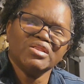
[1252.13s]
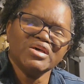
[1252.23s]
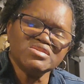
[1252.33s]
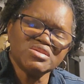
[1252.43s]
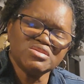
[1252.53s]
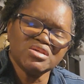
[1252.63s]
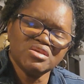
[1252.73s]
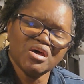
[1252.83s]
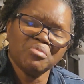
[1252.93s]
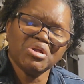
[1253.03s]
Listen to
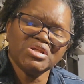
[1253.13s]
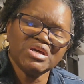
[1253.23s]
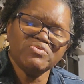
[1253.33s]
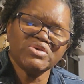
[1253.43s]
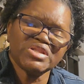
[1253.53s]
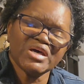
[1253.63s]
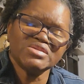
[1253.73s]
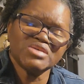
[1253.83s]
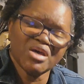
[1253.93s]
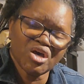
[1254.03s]
them, believe what
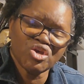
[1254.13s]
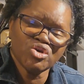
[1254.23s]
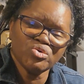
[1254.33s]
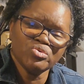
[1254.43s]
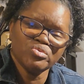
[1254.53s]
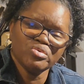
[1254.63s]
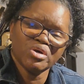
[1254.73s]
they tell you.